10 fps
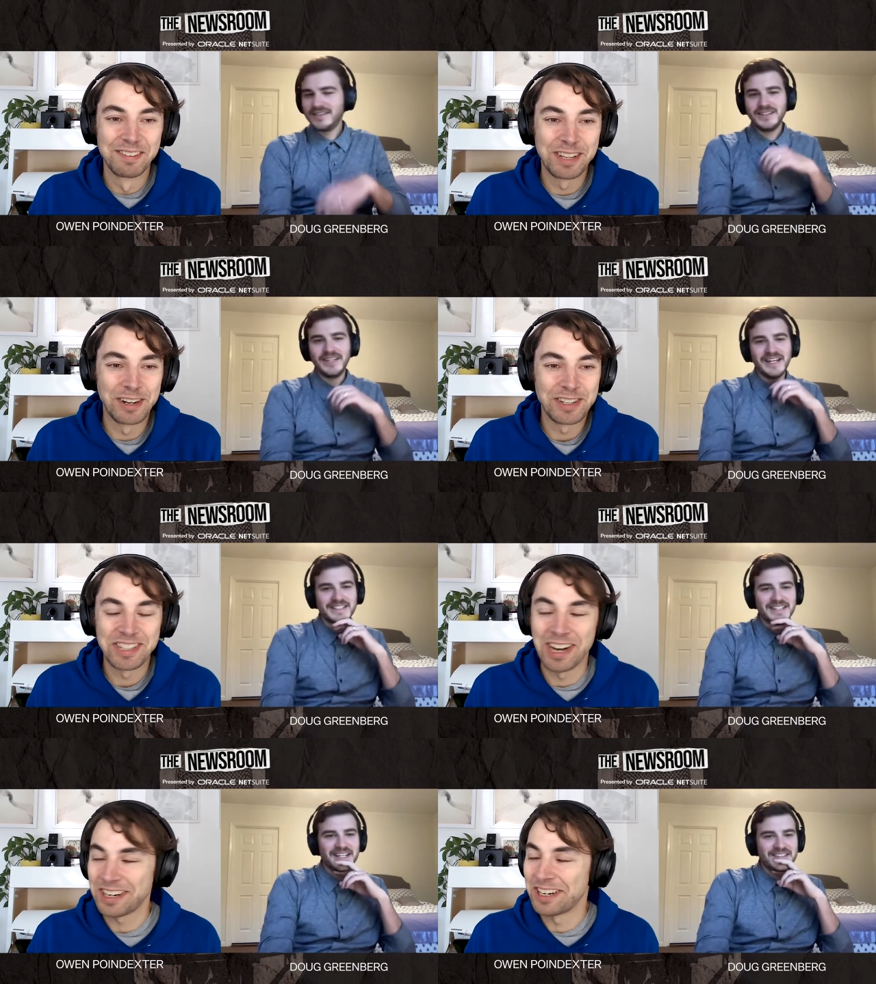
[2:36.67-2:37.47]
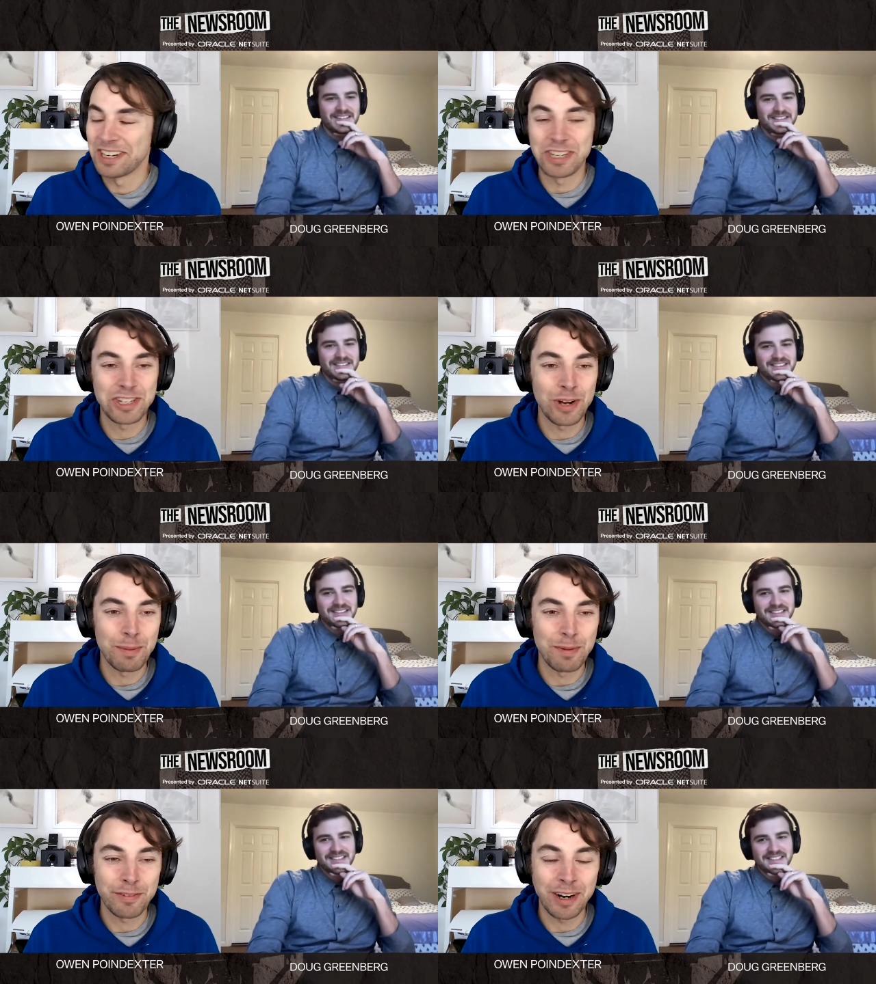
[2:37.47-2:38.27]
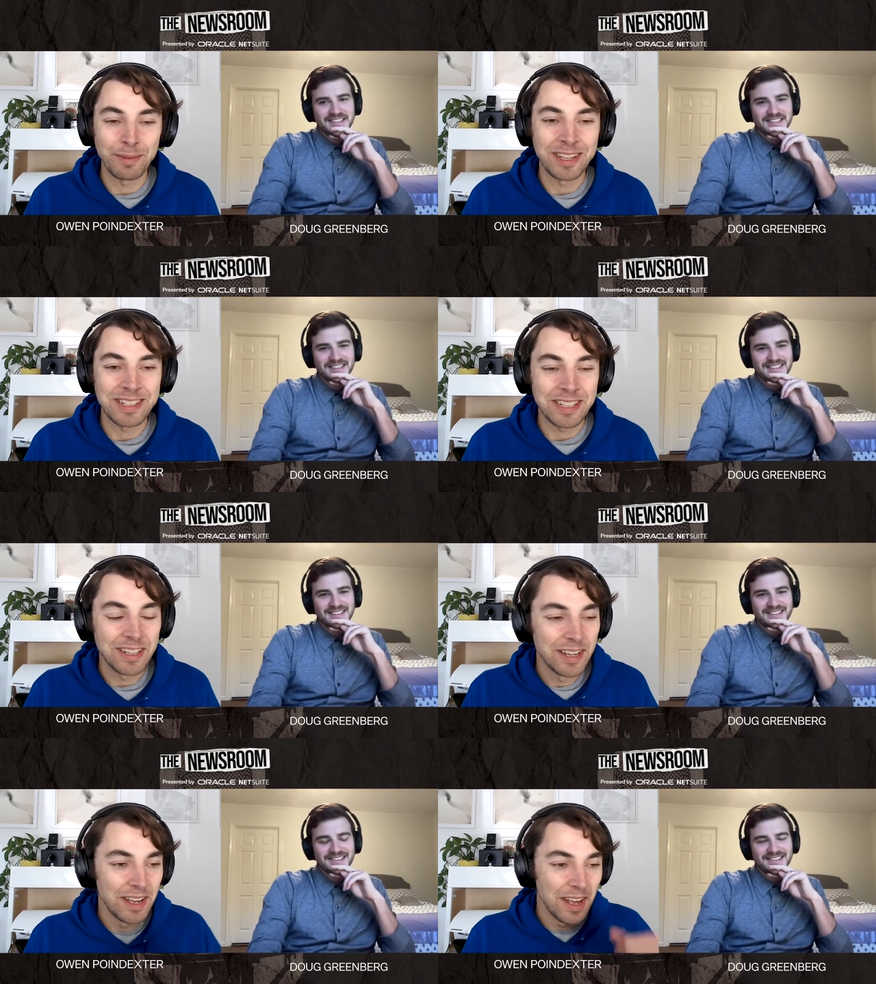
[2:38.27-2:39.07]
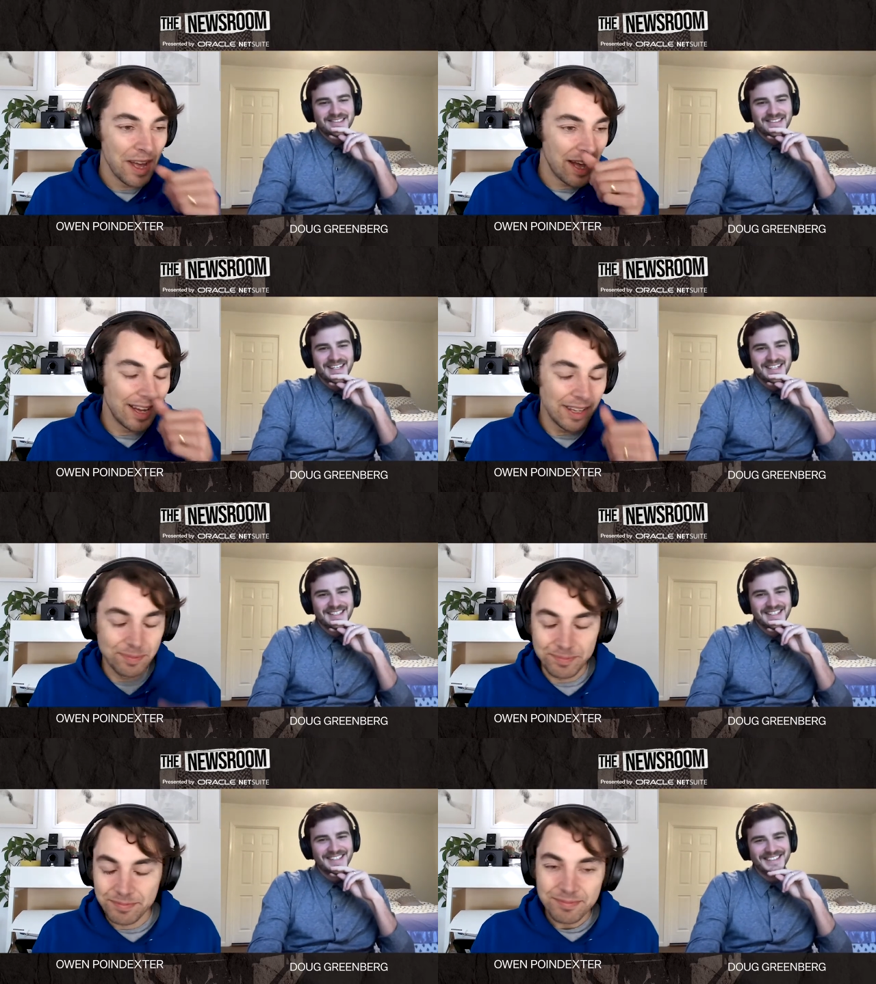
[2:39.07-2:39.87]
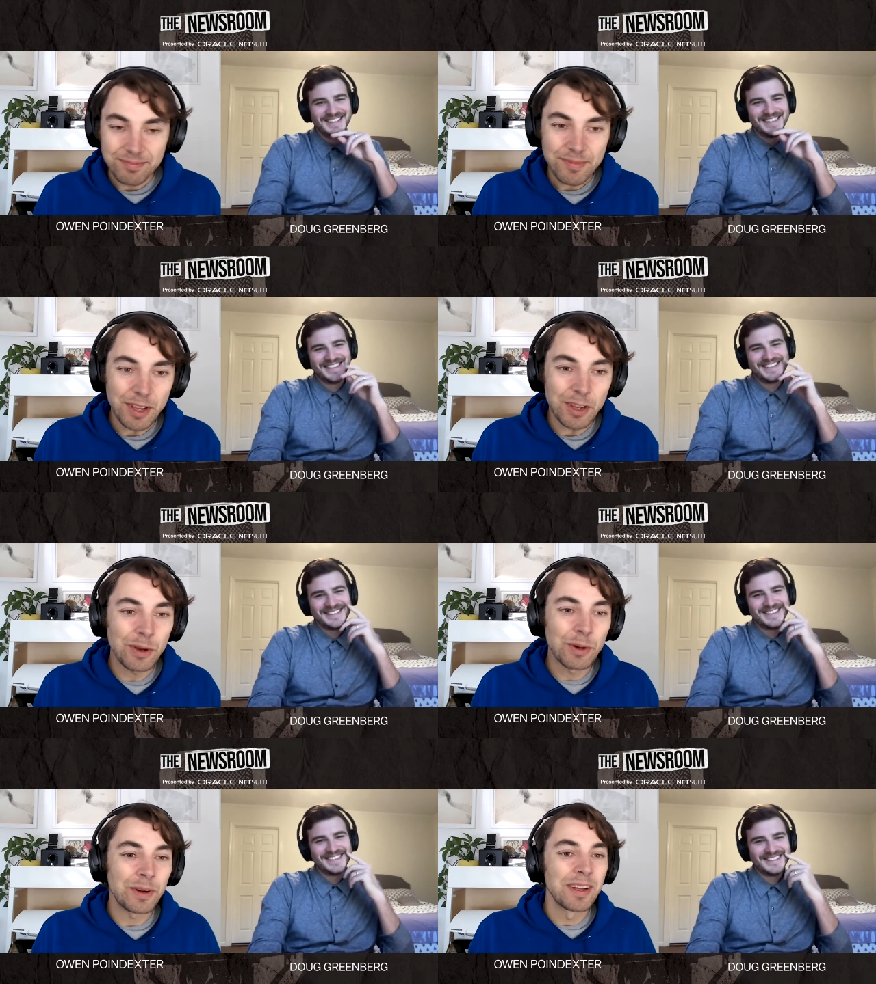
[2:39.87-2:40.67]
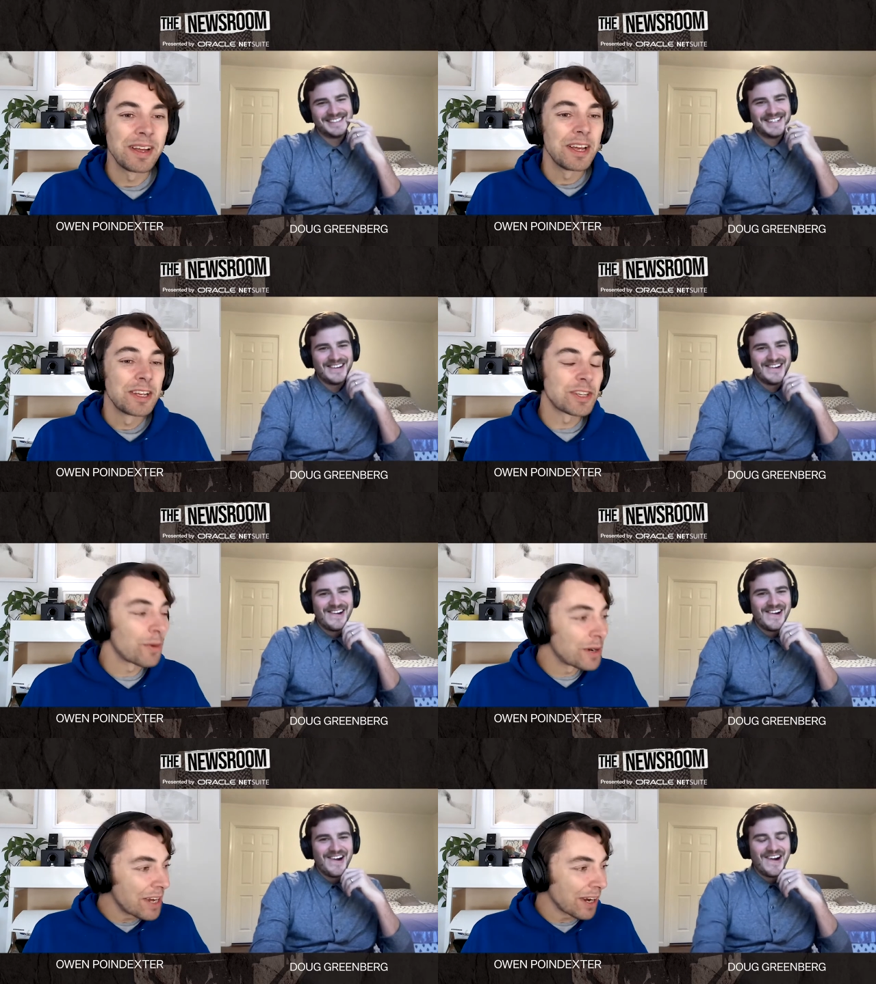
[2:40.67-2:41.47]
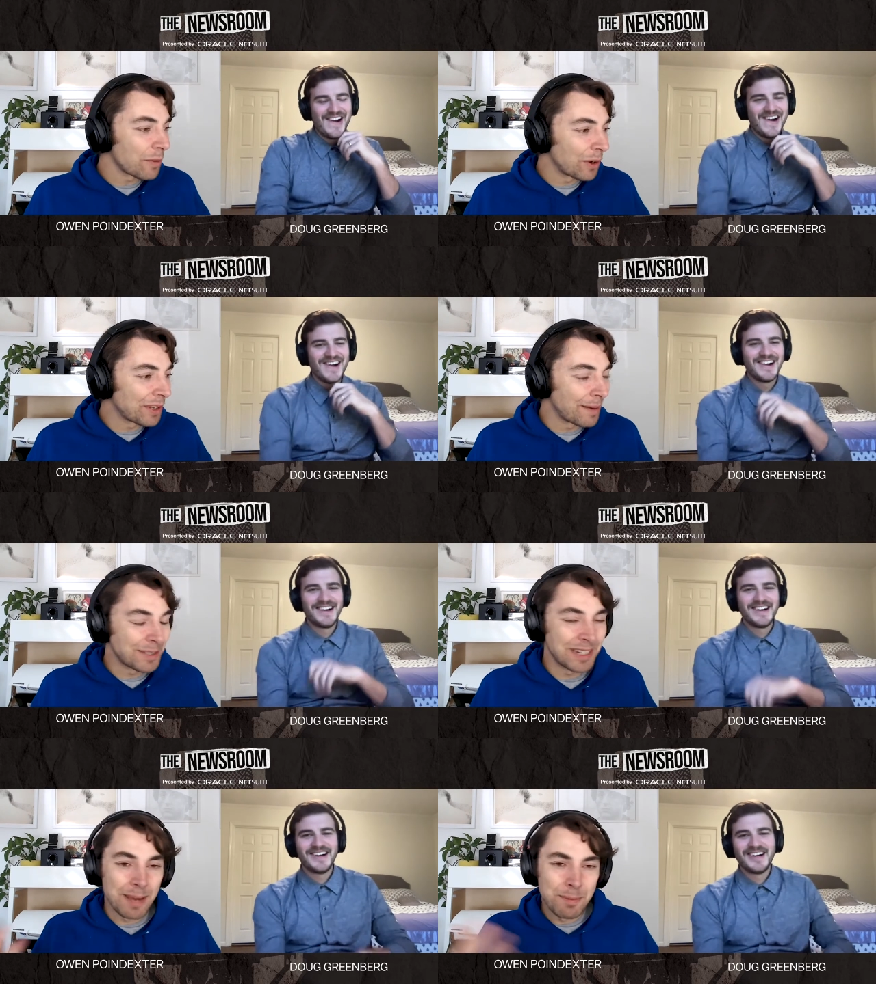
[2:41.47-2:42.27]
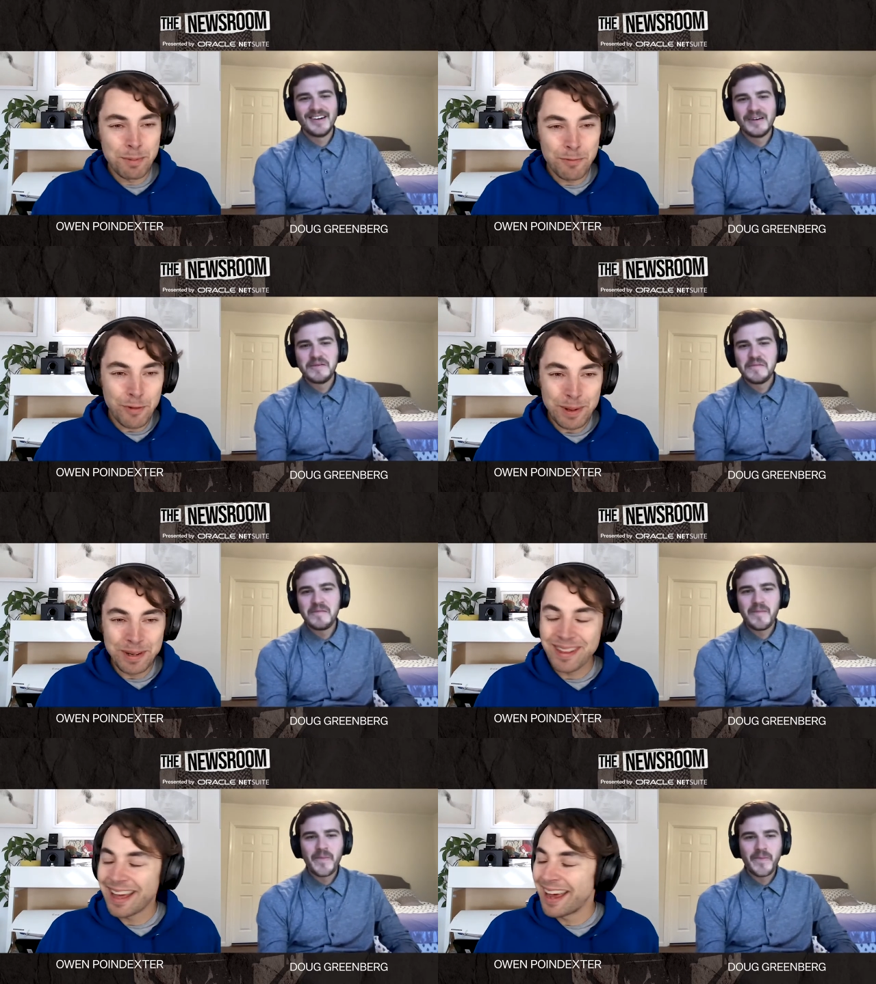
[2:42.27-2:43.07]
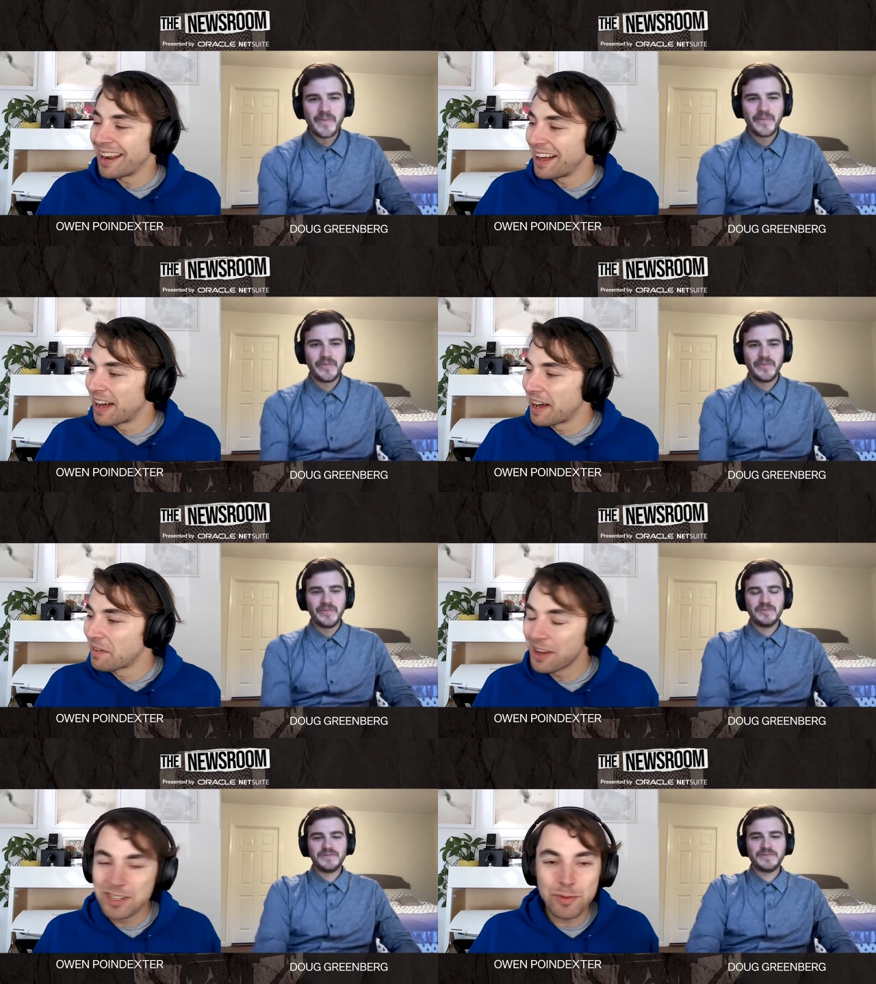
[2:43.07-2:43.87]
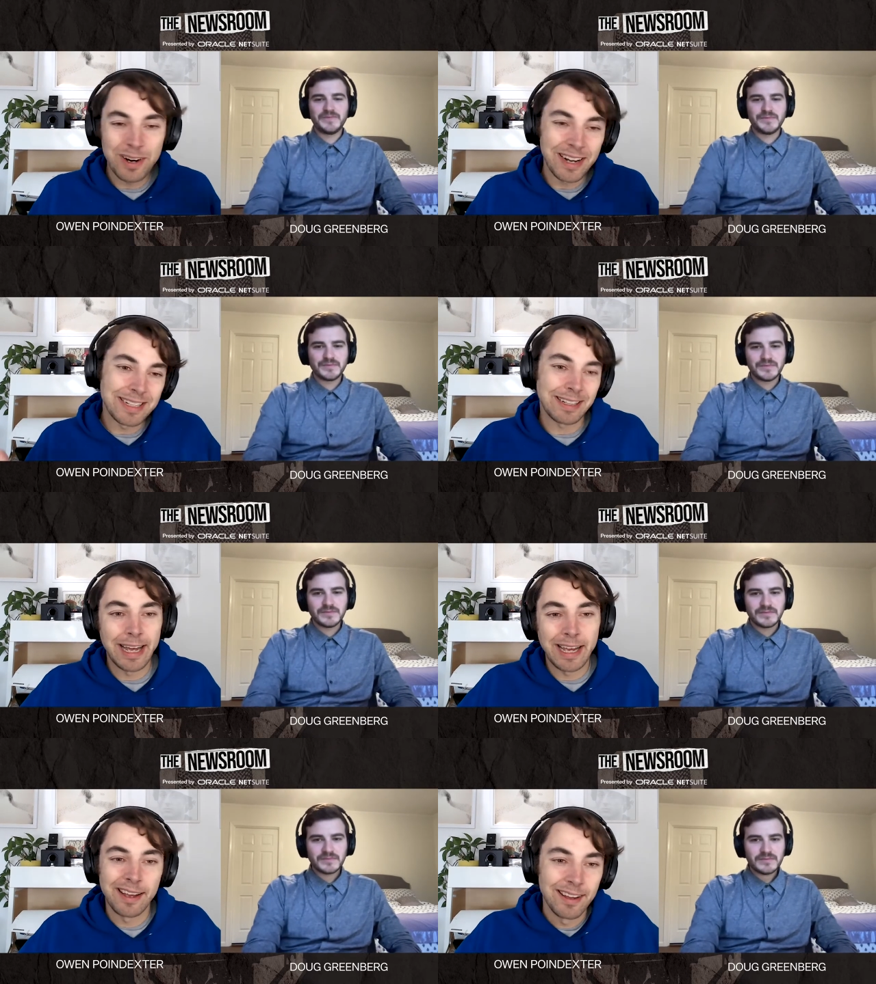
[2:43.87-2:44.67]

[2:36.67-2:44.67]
Speaker 1: dinner's yeah, not going to just show up in front of me, is it? Um, yeah. cool. So we're talking World Cup today, but before we do that, uh, I just wanted to like